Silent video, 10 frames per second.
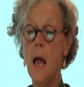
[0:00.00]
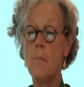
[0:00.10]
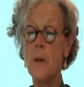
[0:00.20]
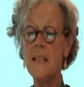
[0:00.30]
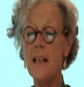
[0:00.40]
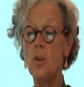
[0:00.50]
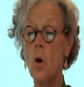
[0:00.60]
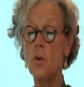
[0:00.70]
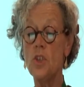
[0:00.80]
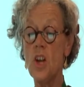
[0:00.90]
but they
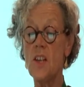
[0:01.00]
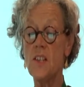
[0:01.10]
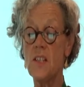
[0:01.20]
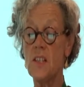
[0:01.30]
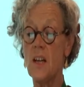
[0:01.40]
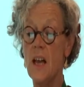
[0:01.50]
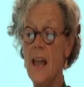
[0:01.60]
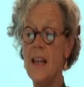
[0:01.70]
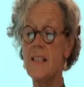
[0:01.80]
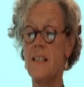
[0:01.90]
don't just
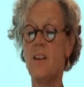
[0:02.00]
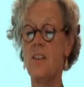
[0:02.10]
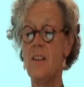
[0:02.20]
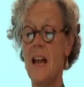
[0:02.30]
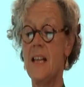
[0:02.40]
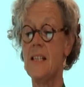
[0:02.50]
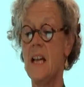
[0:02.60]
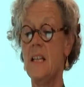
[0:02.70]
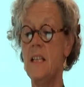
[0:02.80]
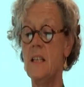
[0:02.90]
externalize
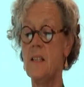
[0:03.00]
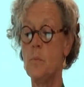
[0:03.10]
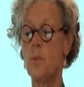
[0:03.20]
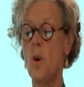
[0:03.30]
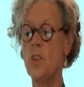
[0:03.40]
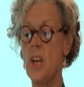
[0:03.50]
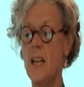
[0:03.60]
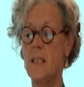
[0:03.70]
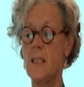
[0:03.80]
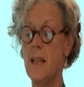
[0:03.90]
ideas,
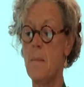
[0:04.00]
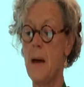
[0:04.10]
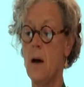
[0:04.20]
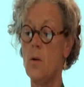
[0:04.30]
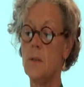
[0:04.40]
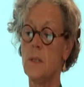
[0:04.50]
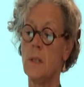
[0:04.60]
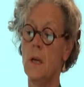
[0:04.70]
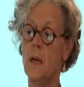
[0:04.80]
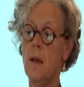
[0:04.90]
project them out,
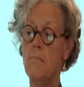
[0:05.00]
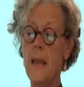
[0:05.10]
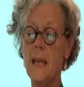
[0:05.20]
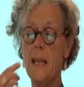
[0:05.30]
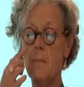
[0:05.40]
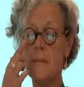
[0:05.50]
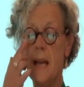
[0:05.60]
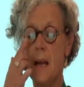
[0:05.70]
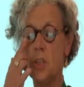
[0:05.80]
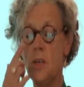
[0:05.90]
make them
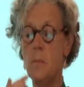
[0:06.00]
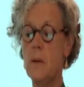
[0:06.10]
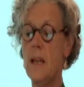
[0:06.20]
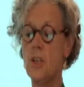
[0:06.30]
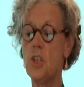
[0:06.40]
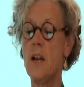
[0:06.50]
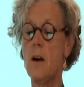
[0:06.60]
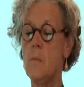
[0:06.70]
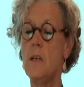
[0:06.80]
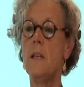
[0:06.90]
tangible and
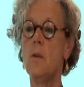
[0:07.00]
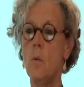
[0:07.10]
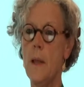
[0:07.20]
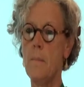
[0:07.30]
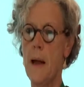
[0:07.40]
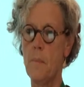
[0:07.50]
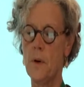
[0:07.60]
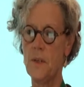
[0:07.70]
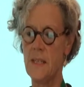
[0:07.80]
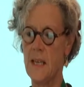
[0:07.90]
shareable in the way
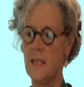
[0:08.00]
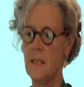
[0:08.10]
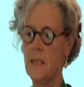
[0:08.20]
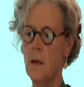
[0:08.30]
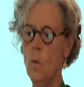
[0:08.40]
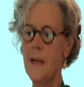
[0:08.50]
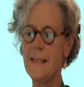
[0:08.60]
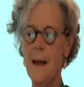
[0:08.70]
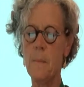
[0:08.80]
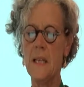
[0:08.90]
Papert said. What's
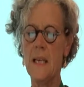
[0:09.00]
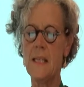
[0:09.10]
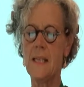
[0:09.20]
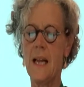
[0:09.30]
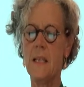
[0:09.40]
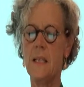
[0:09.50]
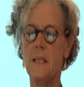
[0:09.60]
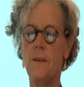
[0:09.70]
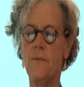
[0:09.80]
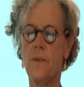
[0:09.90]
happening is slightly
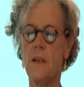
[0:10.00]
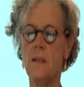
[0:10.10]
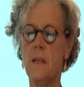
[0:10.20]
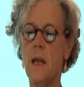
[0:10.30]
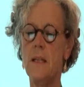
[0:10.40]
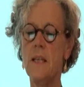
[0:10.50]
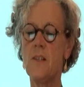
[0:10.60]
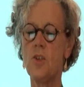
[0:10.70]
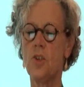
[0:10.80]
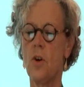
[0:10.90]
different, and it's
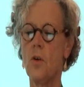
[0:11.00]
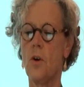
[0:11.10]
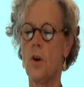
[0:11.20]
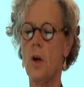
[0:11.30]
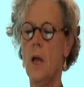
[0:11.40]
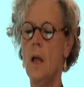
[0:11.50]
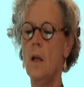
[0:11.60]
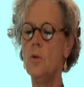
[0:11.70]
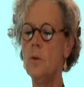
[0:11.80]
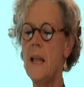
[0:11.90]
a shocker.
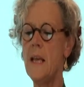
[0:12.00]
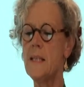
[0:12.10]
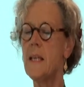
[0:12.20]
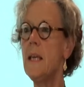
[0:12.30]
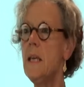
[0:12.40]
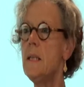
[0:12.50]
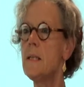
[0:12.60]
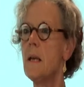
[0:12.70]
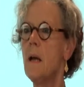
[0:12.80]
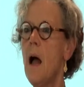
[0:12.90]
Today's kids,
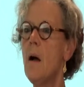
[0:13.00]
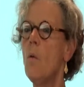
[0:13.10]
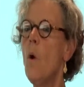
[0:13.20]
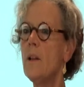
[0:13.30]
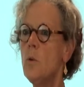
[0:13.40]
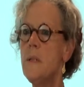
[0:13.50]
one could